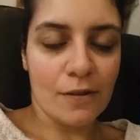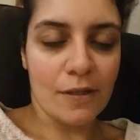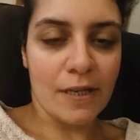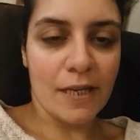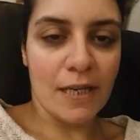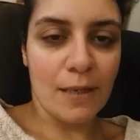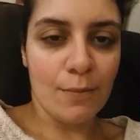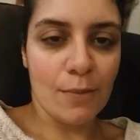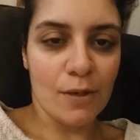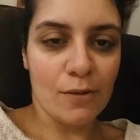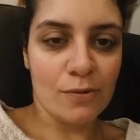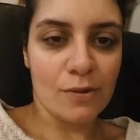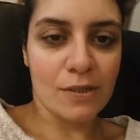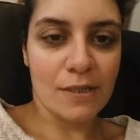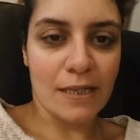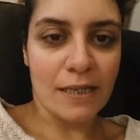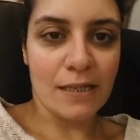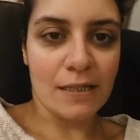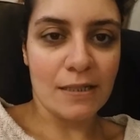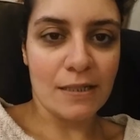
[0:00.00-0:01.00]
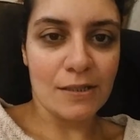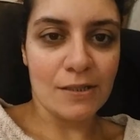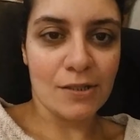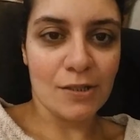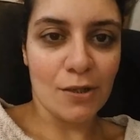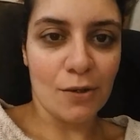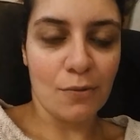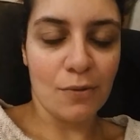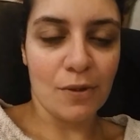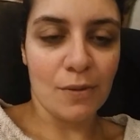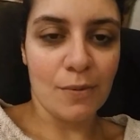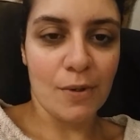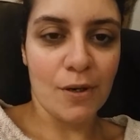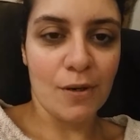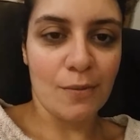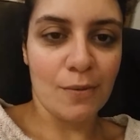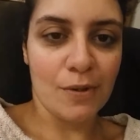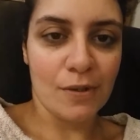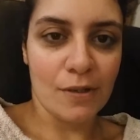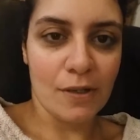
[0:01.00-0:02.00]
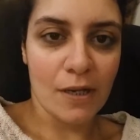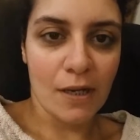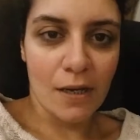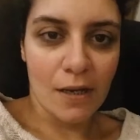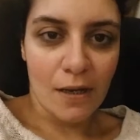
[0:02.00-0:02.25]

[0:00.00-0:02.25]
The chemo's taking its toll at the moment.